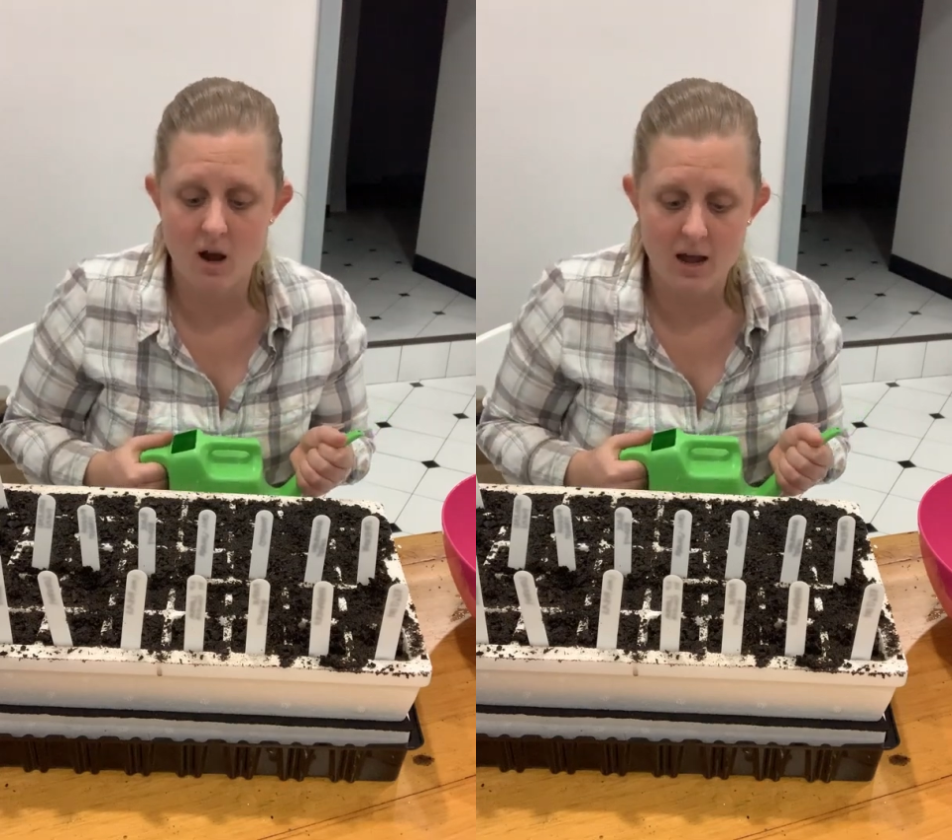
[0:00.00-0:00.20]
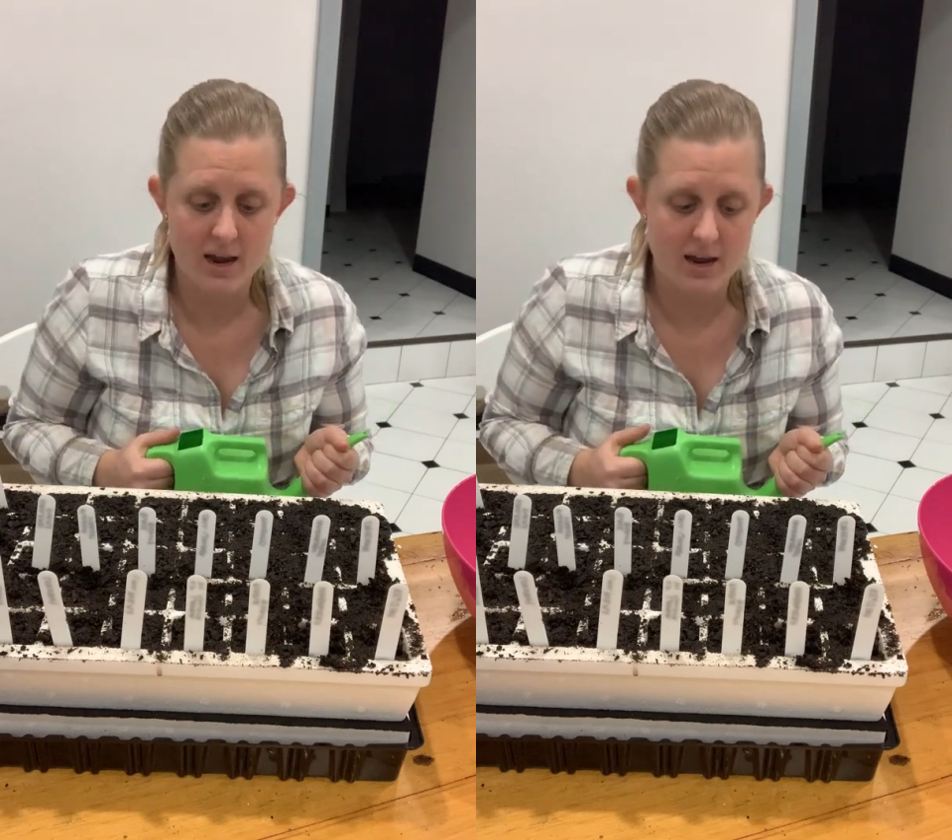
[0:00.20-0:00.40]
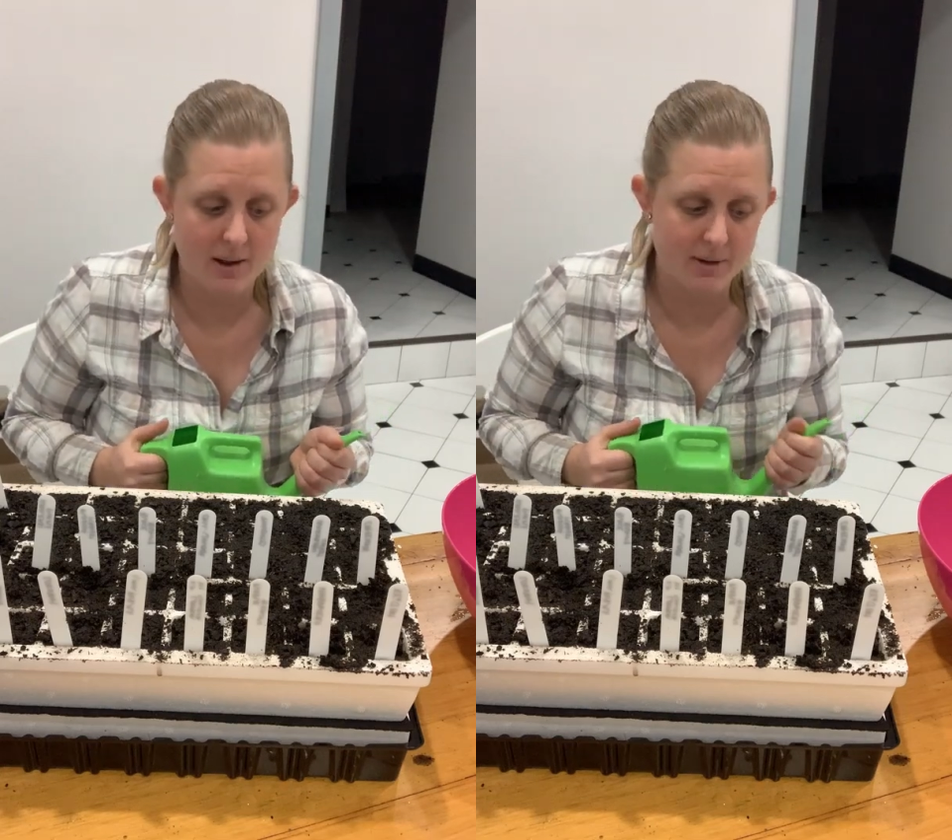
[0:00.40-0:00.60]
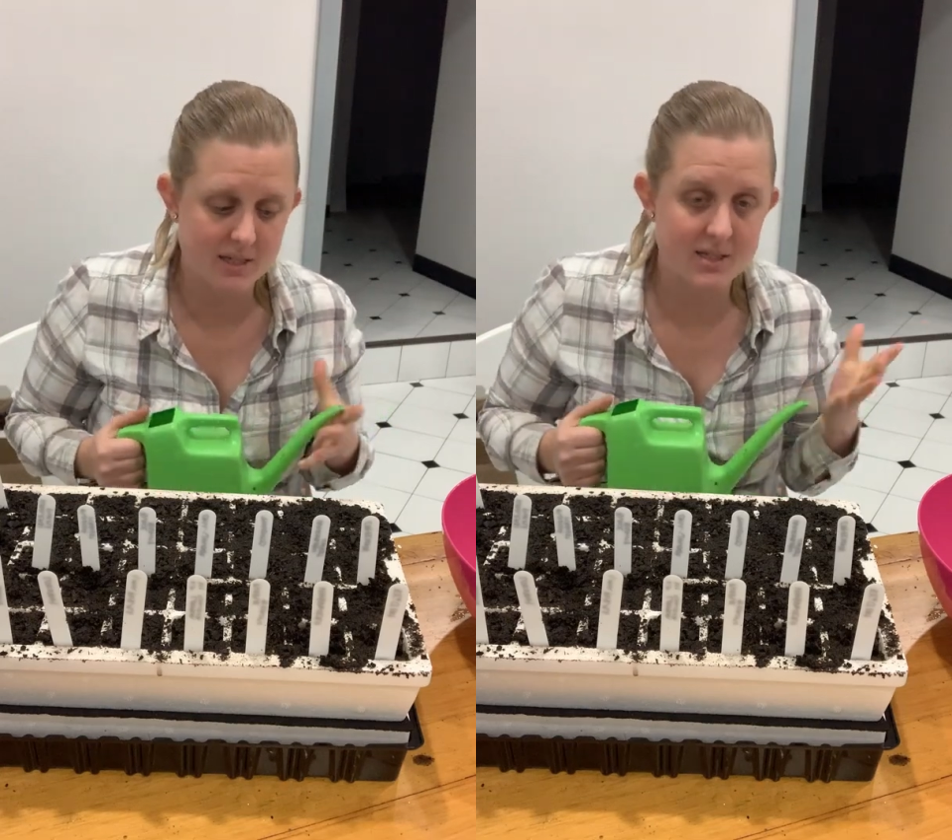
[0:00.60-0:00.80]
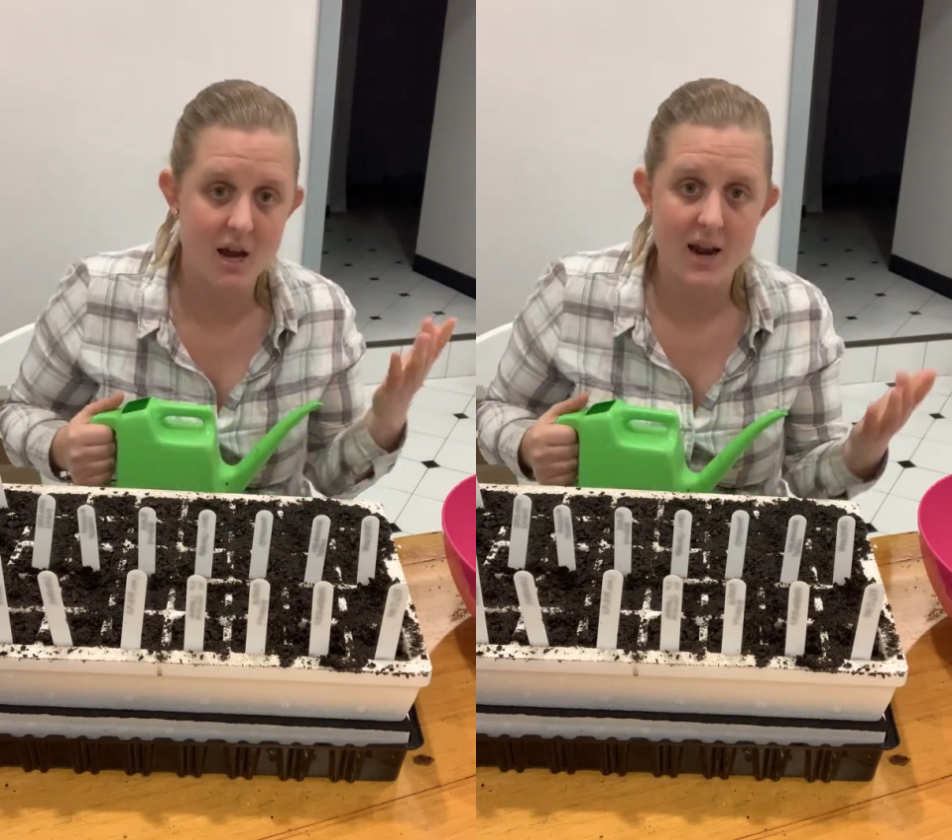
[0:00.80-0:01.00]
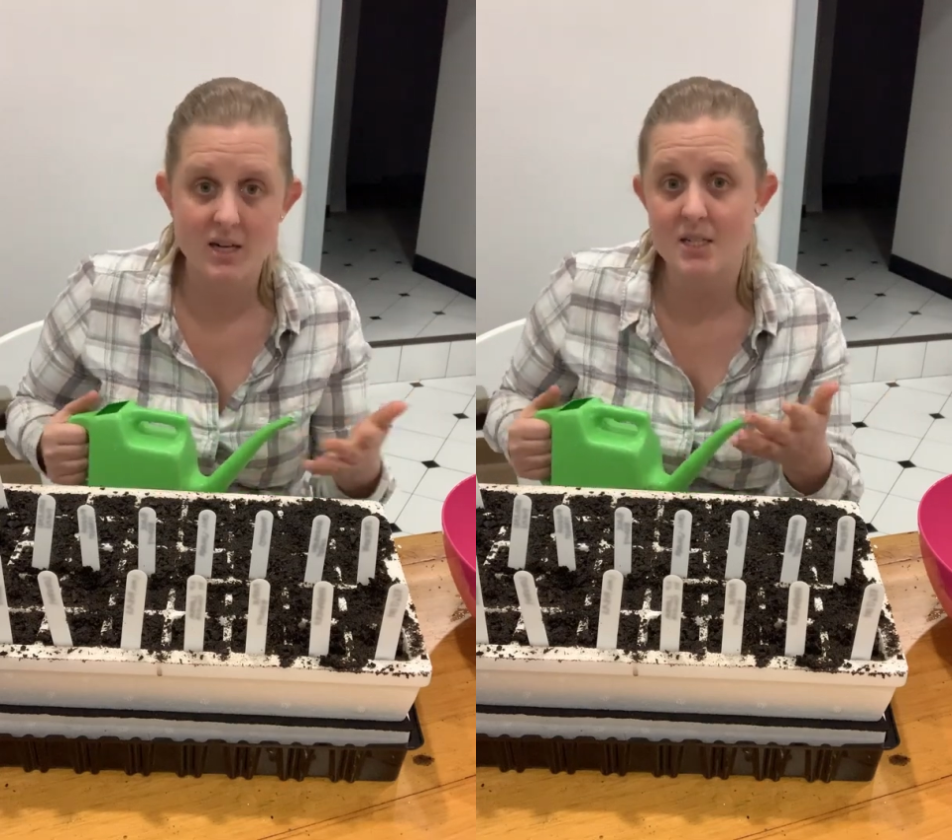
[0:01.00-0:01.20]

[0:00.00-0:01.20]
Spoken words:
I am excited